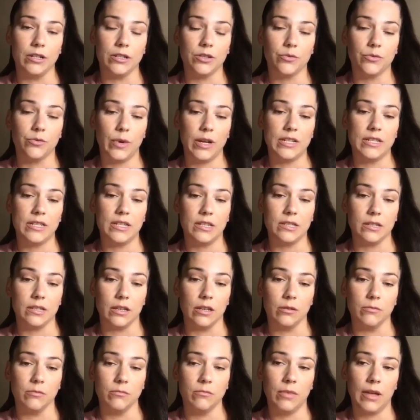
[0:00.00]

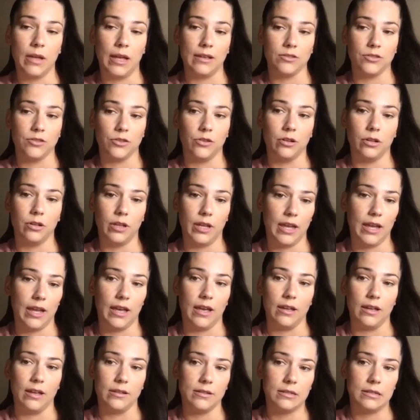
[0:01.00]
racism as early
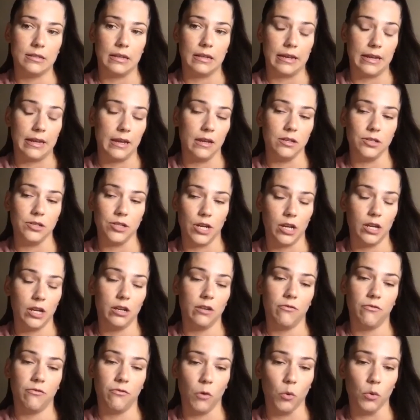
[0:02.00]
as, like,
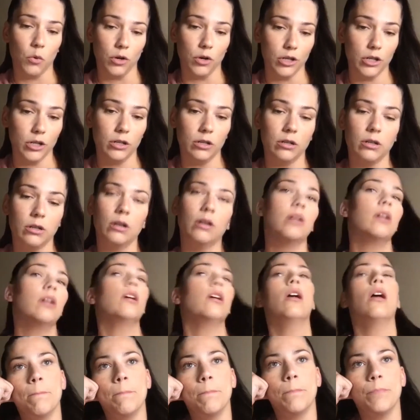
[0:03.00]
AJ 4.
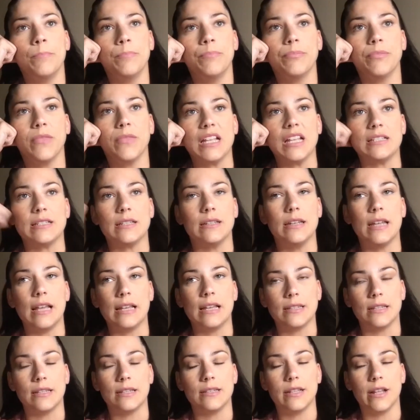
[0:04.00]
It's
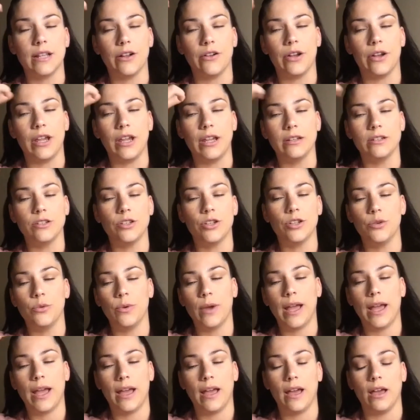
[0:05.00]
necessary to
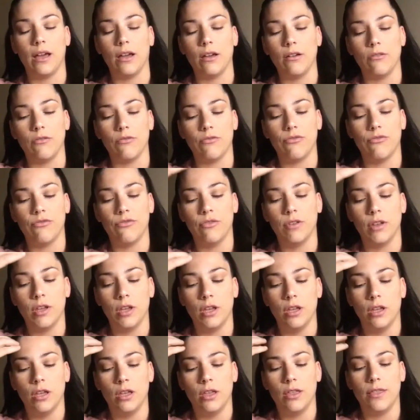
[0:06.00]
have
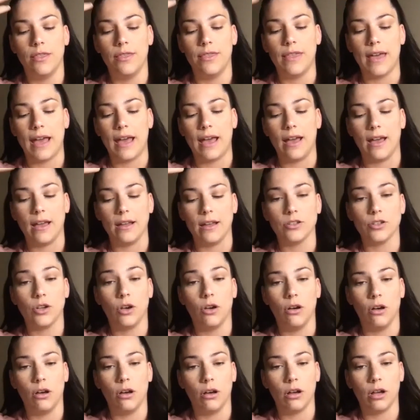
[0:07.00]
that
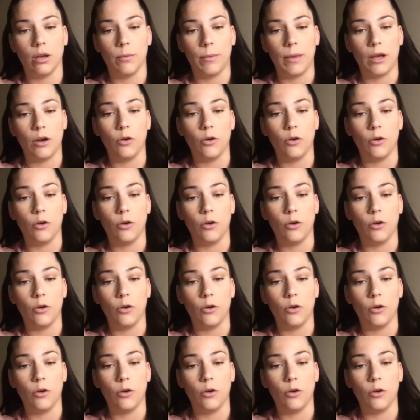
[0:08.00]
talk about